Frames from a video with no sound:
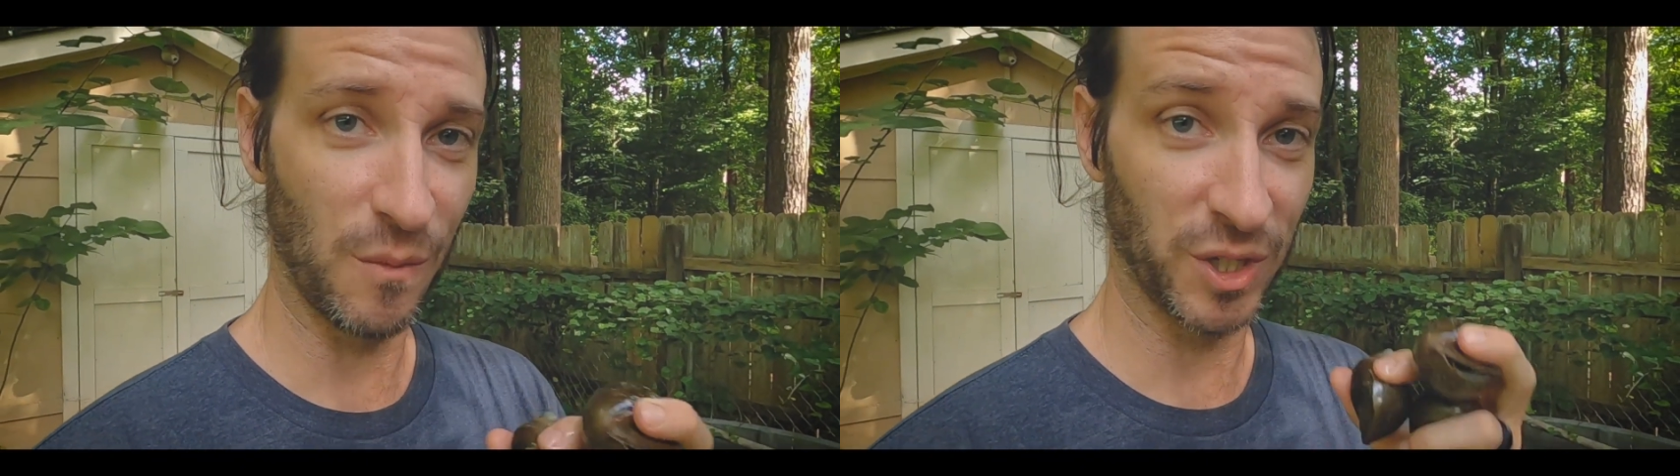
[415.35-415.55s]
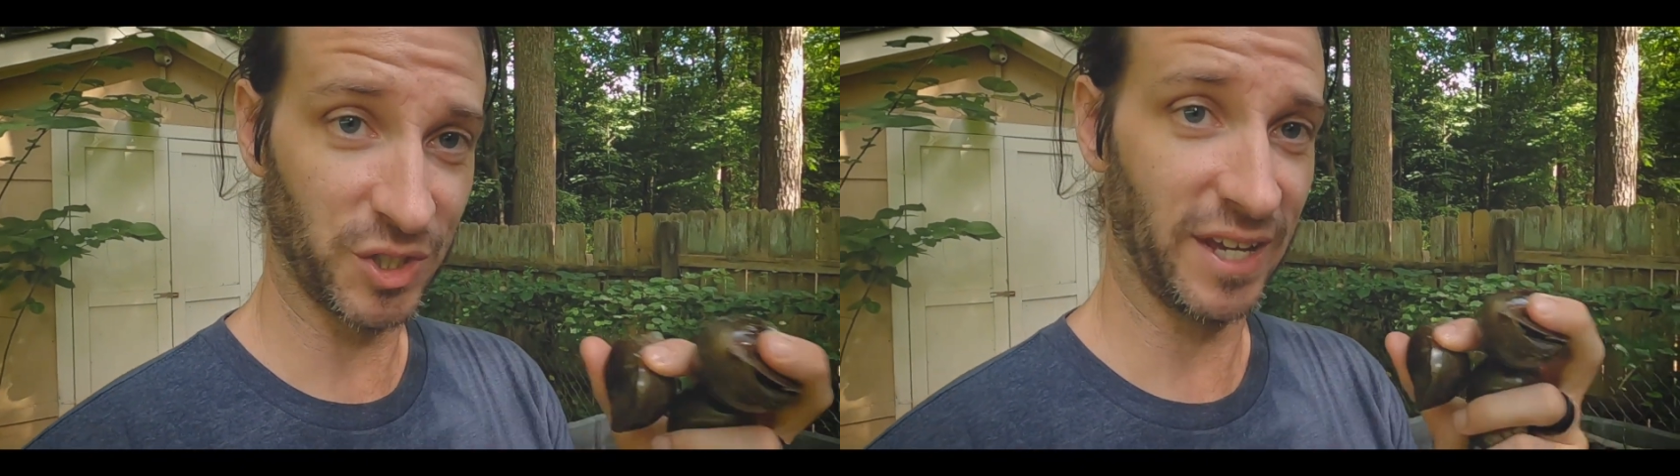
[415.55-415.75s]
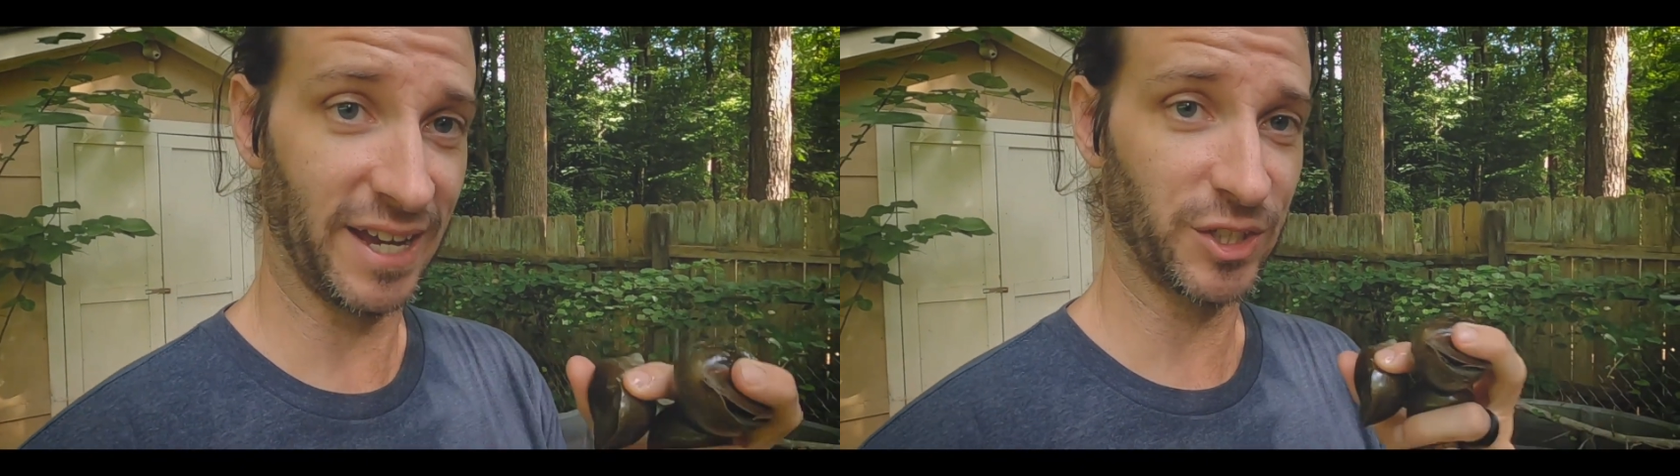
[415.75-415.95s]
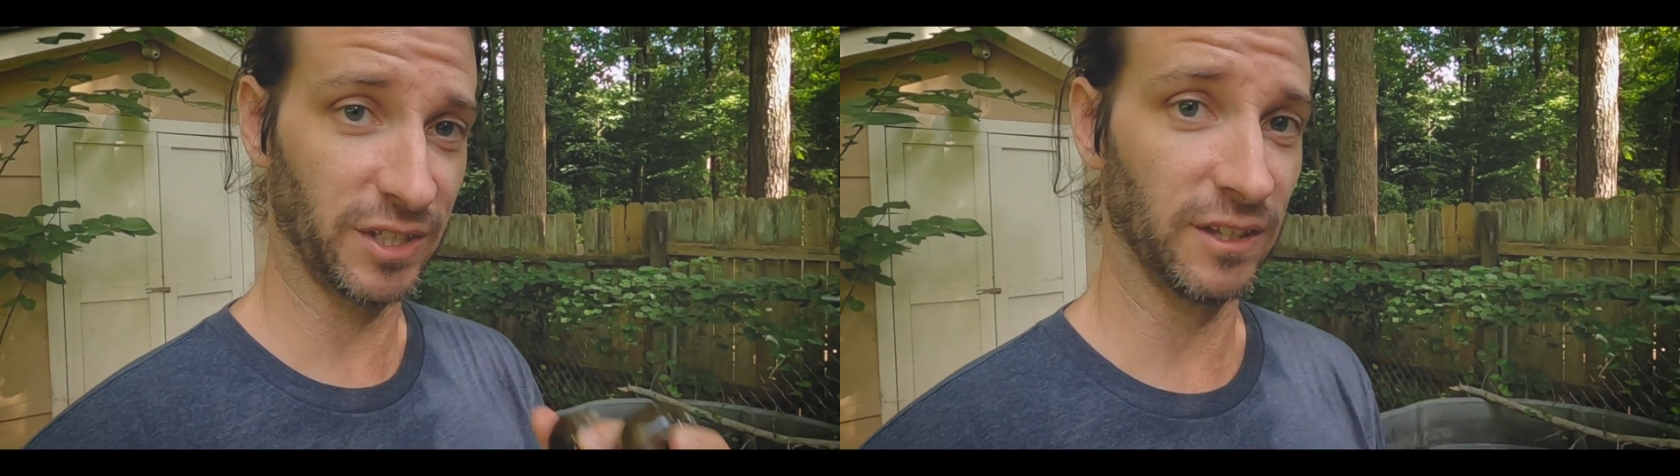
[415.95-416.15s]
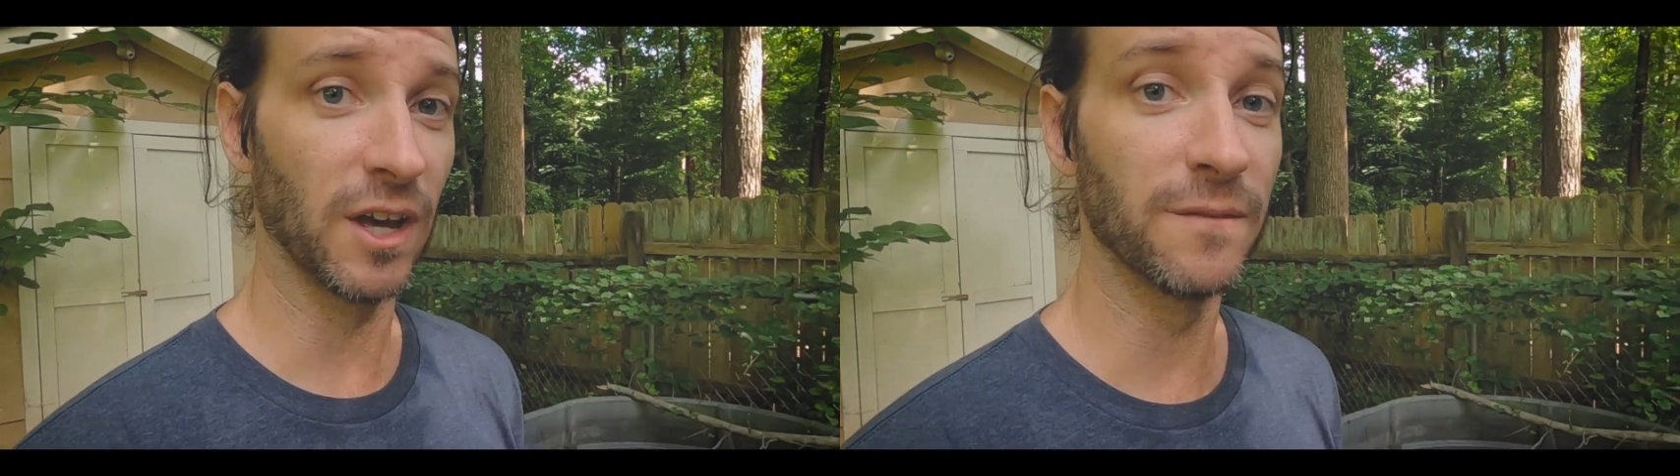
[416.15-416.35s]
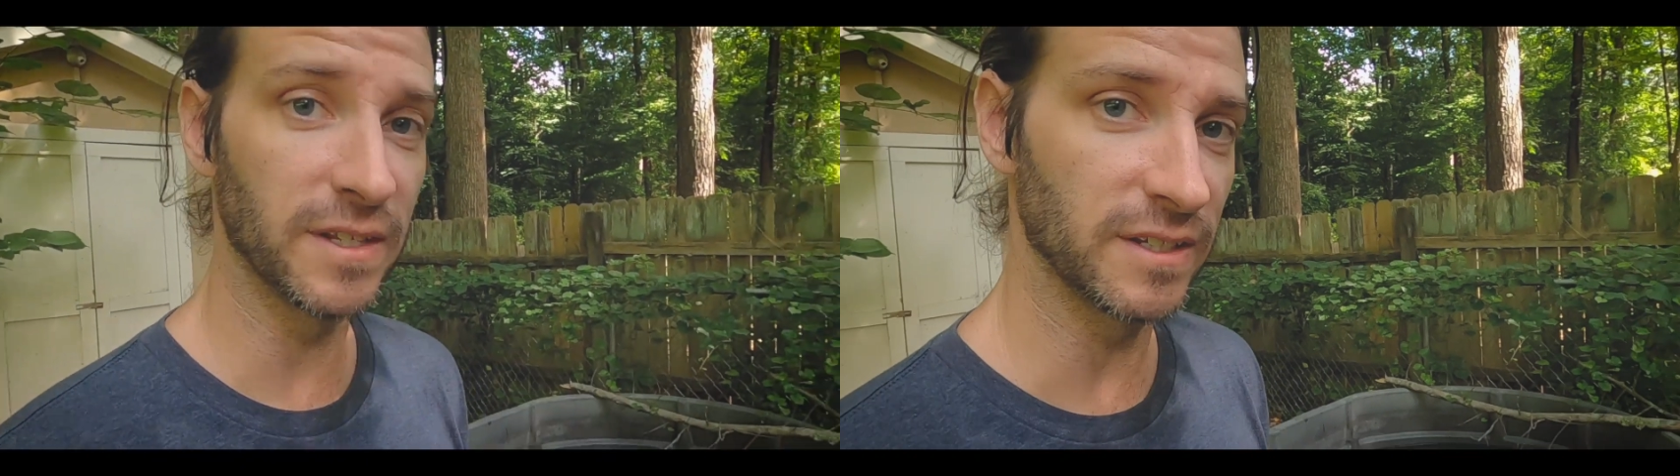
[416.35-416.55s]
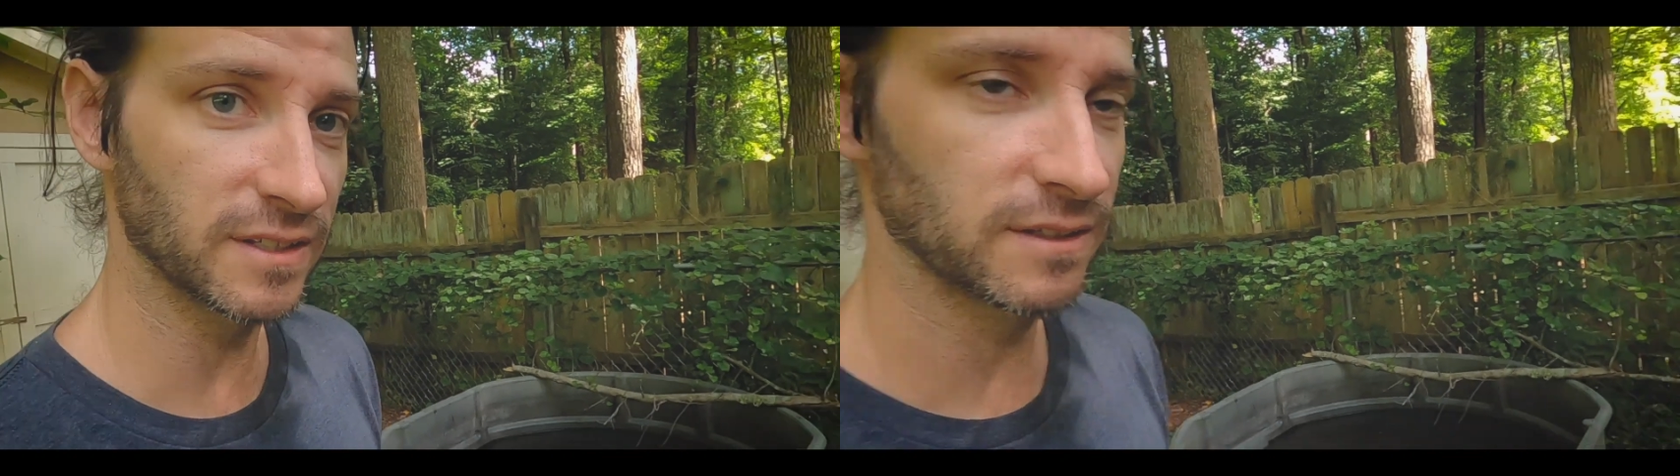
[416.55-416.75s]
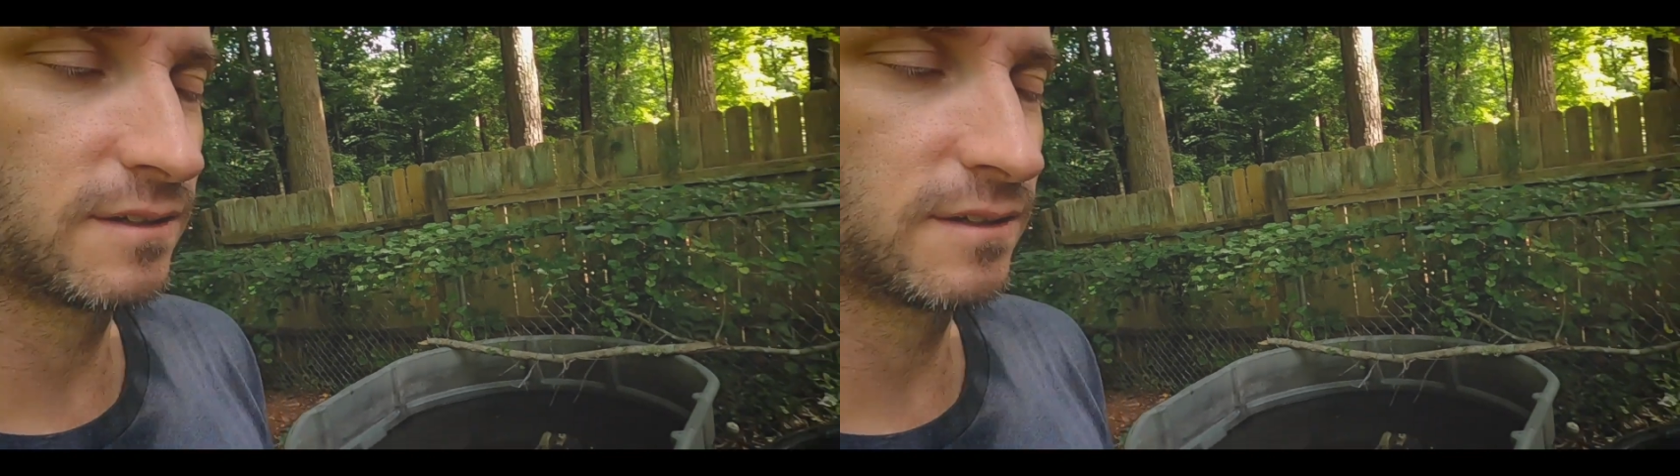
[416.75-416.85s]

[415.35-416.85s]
much they actually love these.